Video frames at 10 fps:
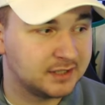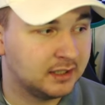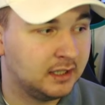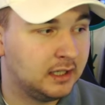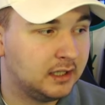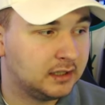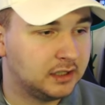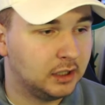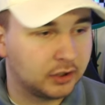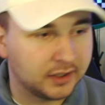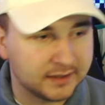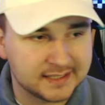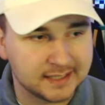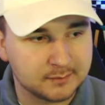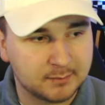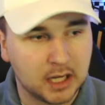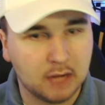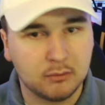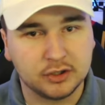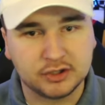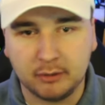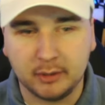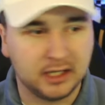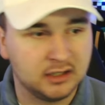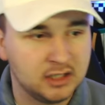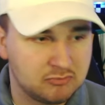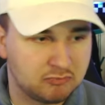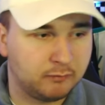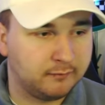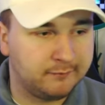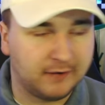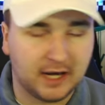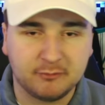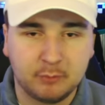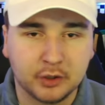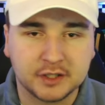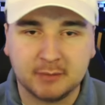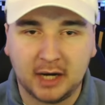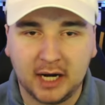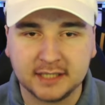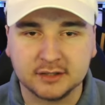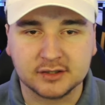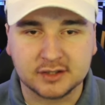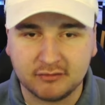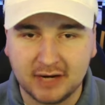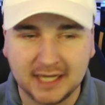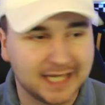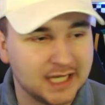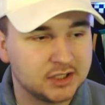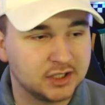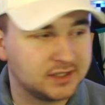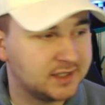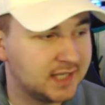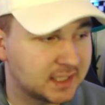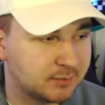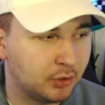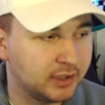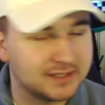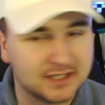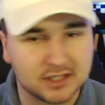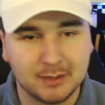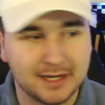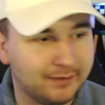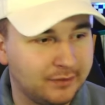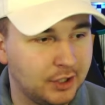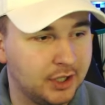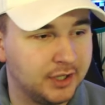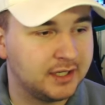And you look at the teams below us who are 5 points behind us to relegation, 6 points to 23rd,